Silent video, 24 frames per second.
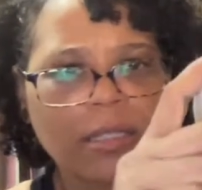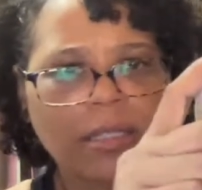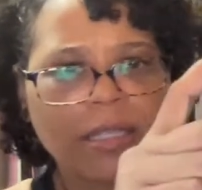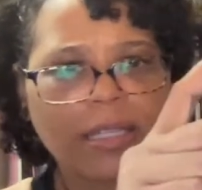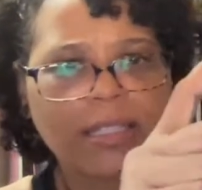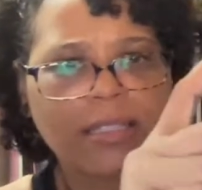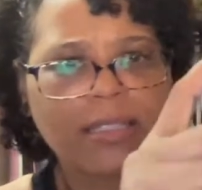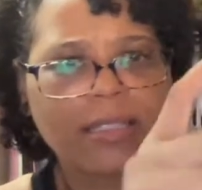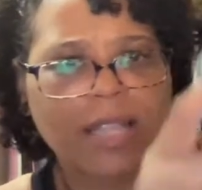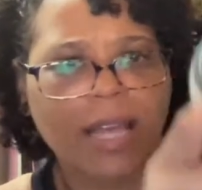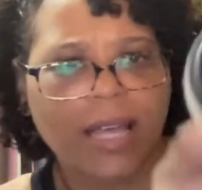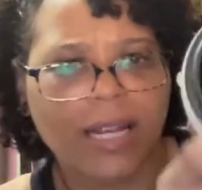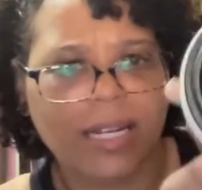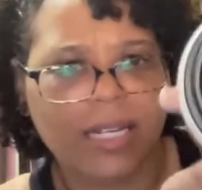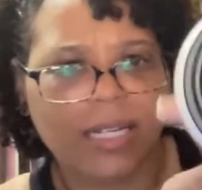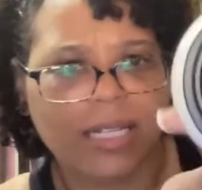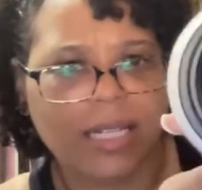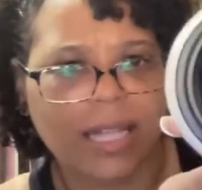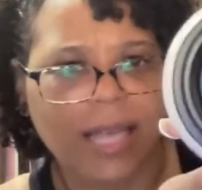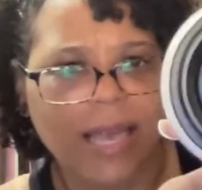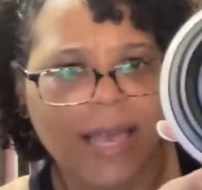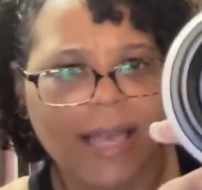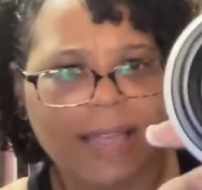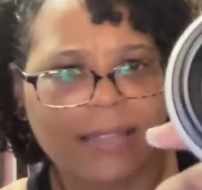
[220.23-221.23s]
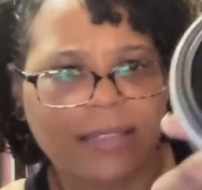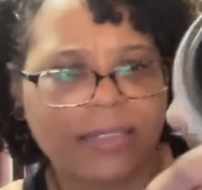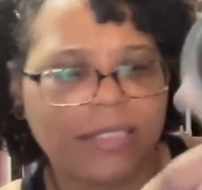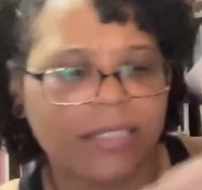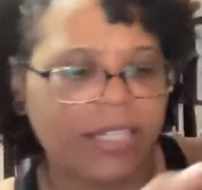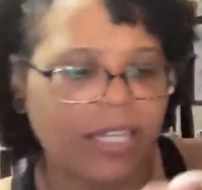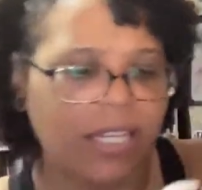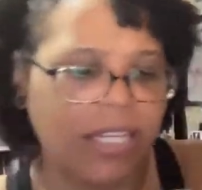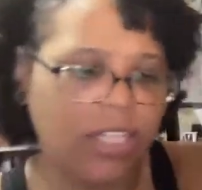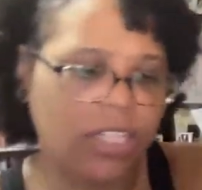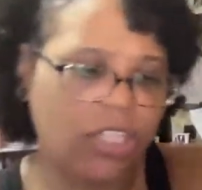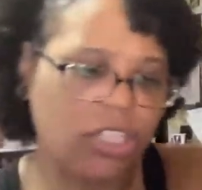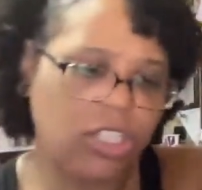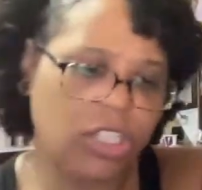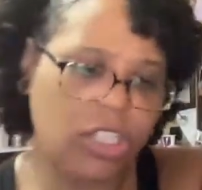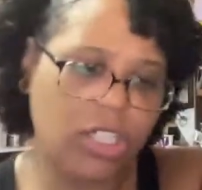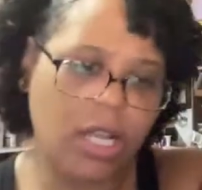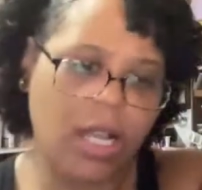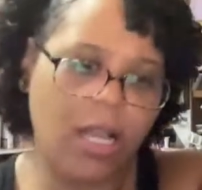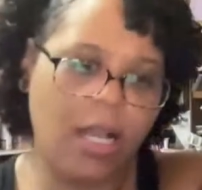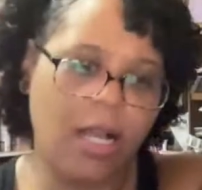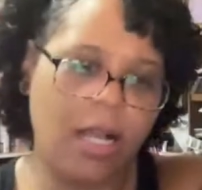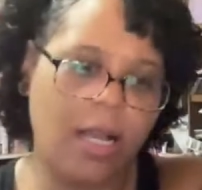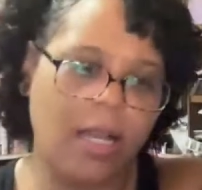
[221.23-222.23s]
it's not a glass dish
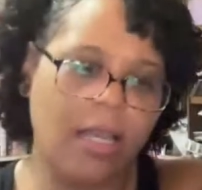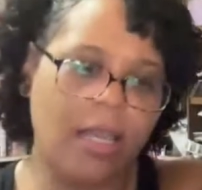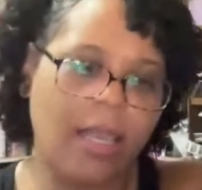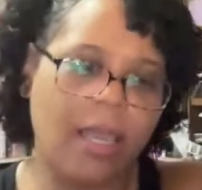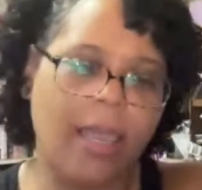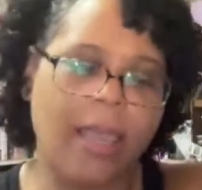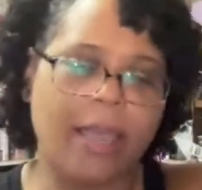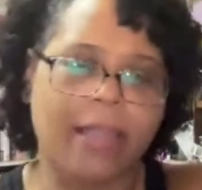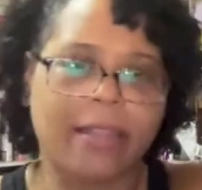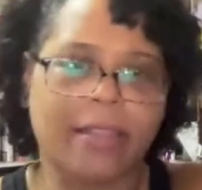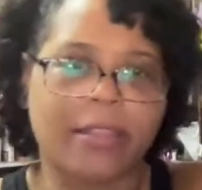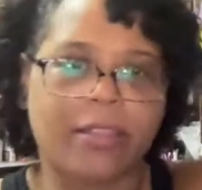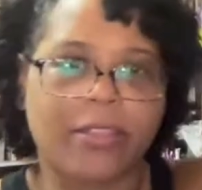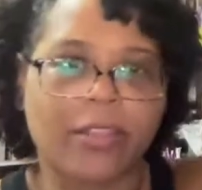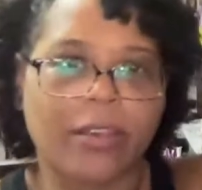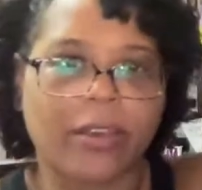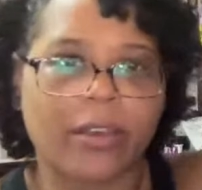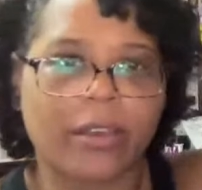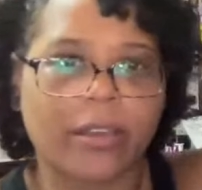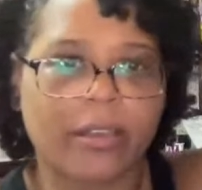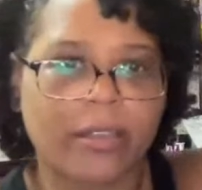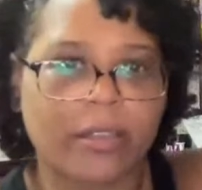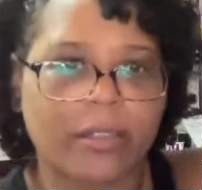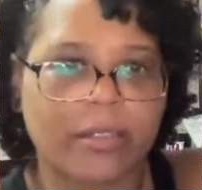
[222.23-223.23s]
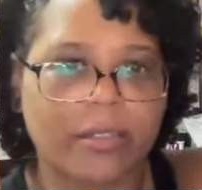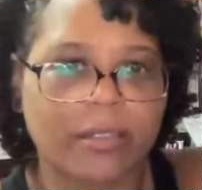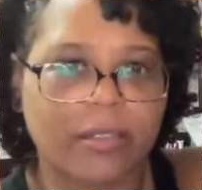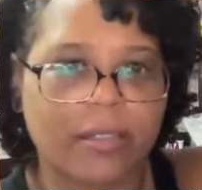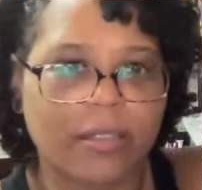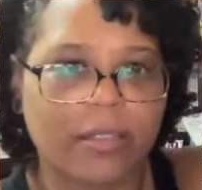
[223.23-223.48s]
and the